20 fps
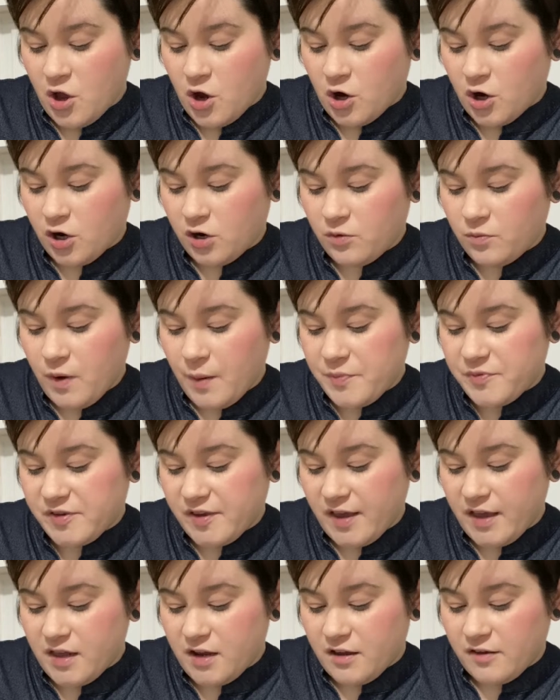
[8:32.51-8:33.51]
Her
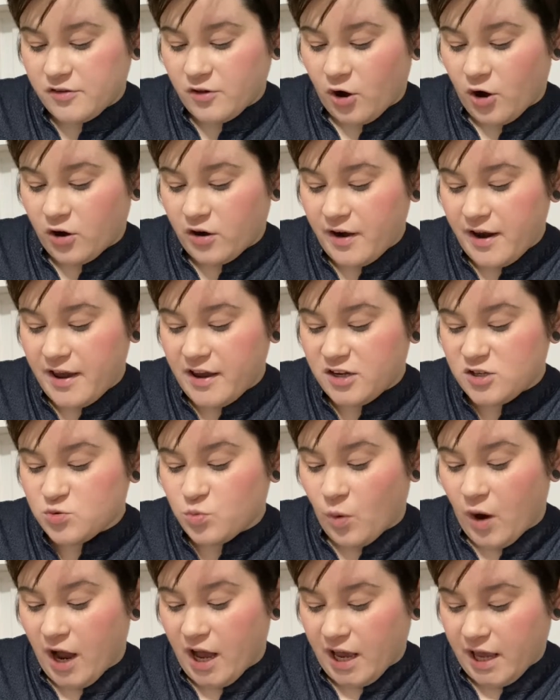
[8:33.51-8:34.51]
website is
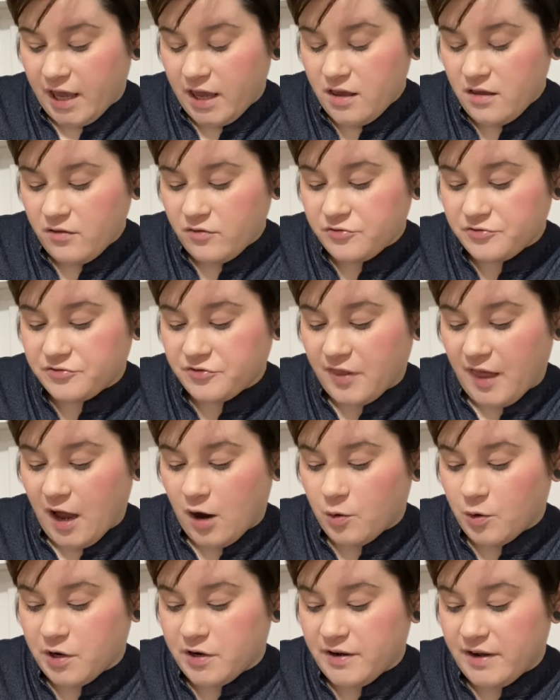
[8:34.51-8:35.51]

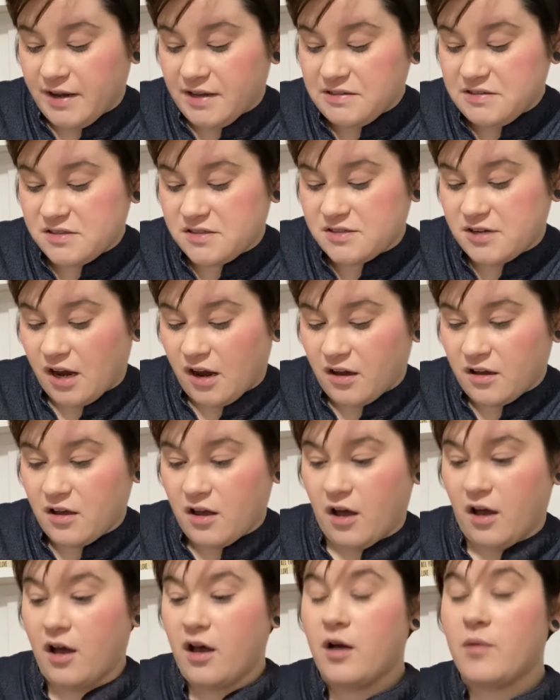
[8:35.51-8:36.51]

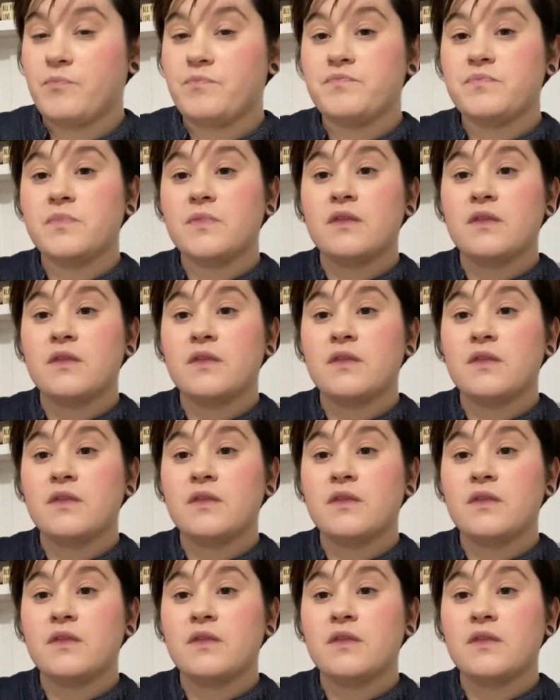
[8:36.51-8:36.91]
rhyflowerknits.com.